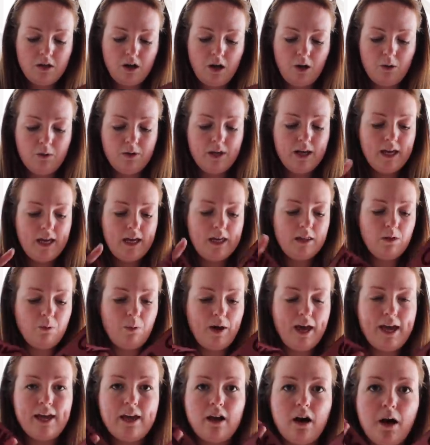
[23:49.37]
Oh, either
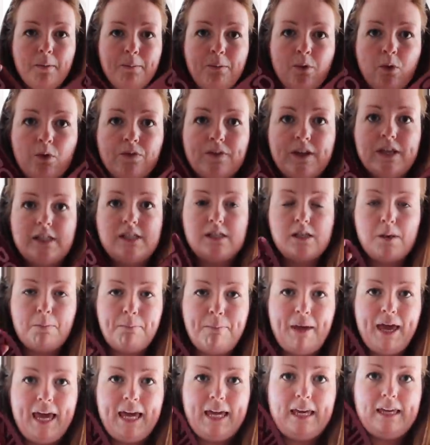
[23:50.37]
way, I bought this
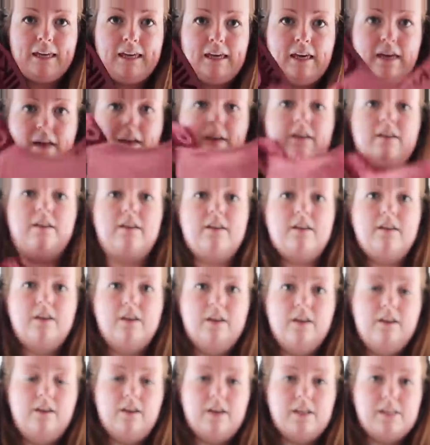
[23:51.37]
pink,
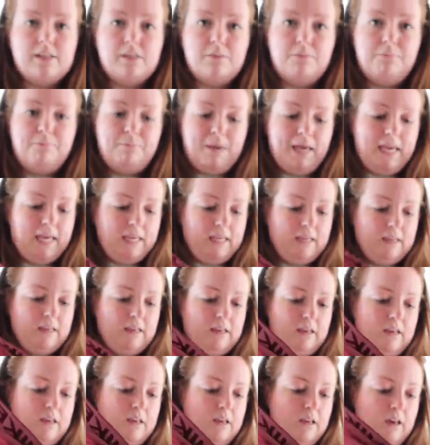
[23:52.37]
nice
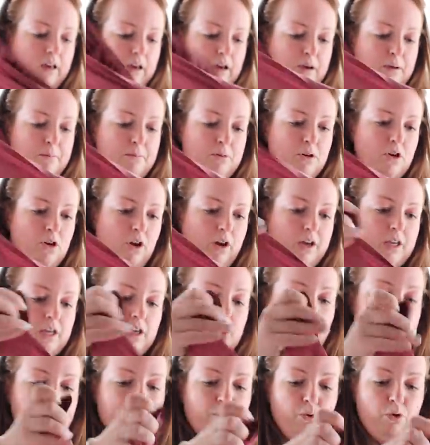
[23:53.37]
pink um,
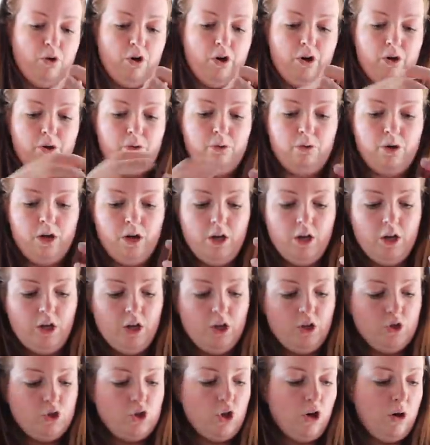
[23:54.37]
Nike Pro
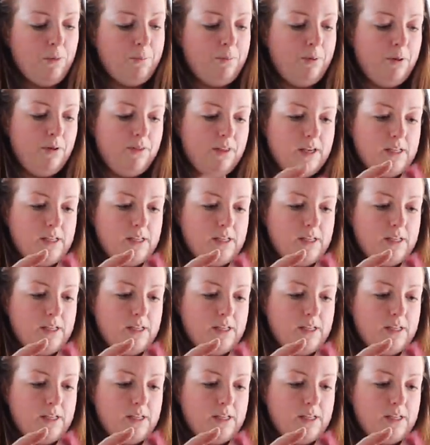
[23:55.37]
top.